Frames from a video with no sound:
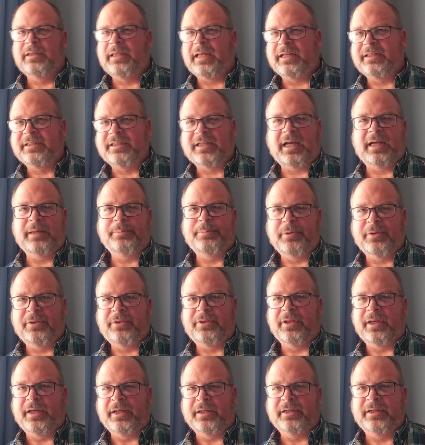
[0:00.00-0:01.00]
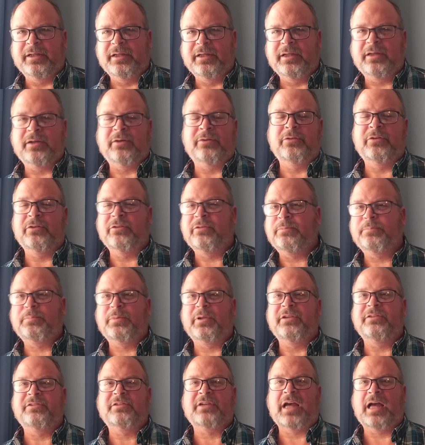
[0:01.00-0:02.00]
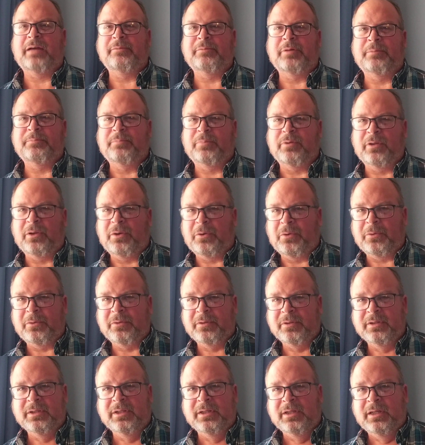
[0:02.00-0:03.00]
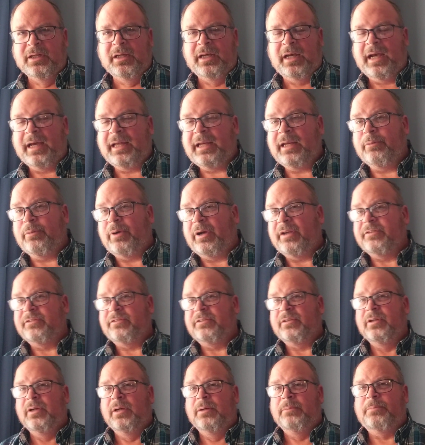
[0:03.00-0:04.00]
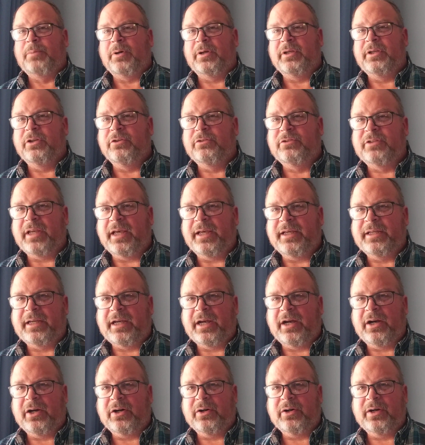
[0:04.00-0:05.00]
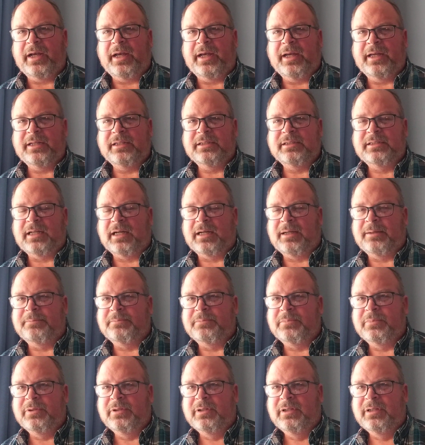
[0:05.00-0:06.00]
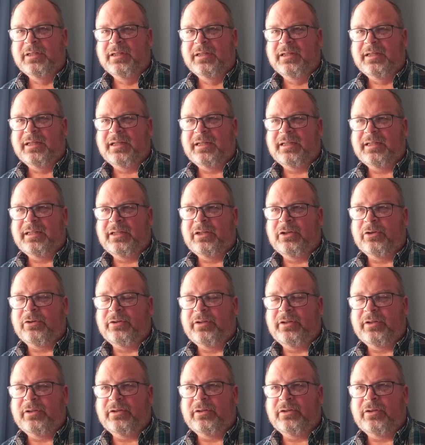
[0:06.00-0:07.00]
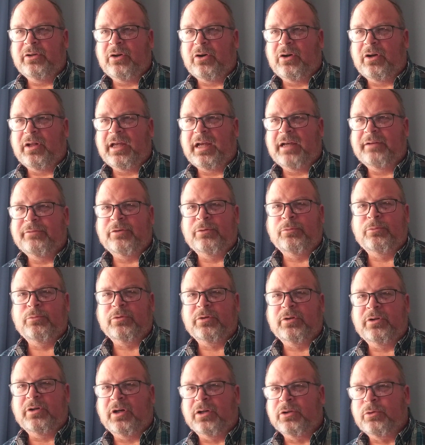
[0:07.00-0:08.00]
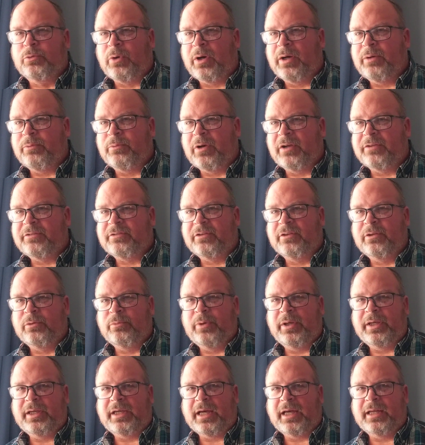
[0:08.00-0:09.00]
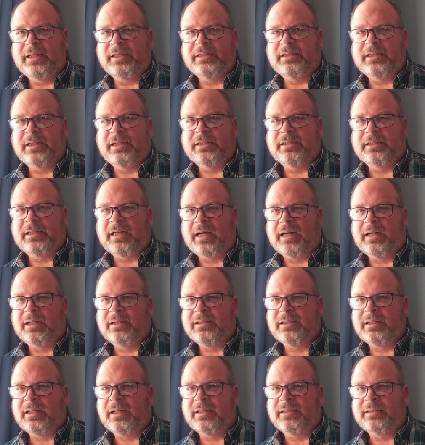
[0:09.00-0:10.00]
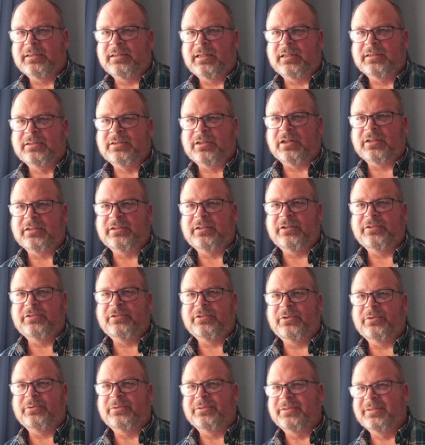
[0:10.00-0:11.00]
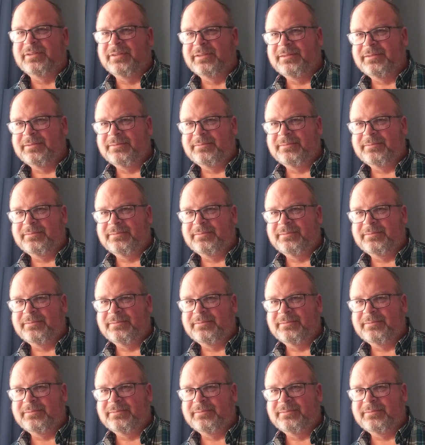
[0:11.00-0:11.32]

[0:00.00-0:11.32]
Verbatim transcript: that type of thing. You know, just please comment below. Anyways, but you take care and, um, you know, you, you all have a, a great rest of the weekend and I'll, uh, I'll talk to you soon.